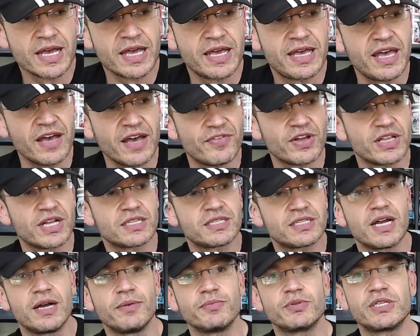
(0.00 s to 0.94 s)
give it a
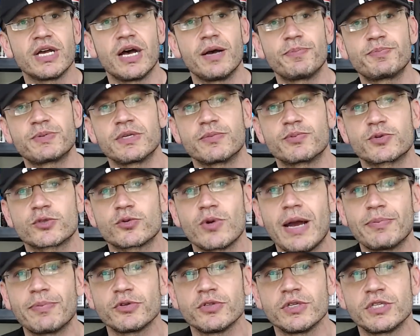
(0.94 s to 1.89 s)
thumbs up,
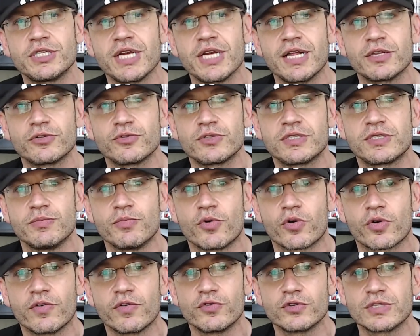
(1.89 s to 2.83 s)
subscribe to the channel to see more
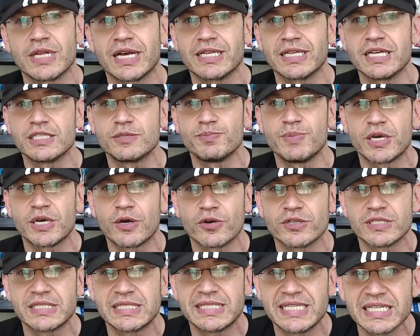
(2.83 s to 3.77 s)
reviews like this,
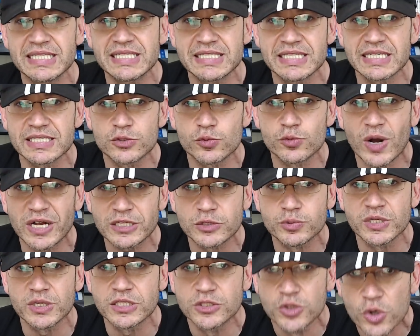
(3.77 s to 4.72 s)
because this is what
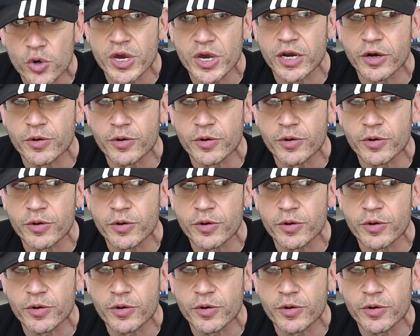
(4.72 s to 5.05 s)
we do here,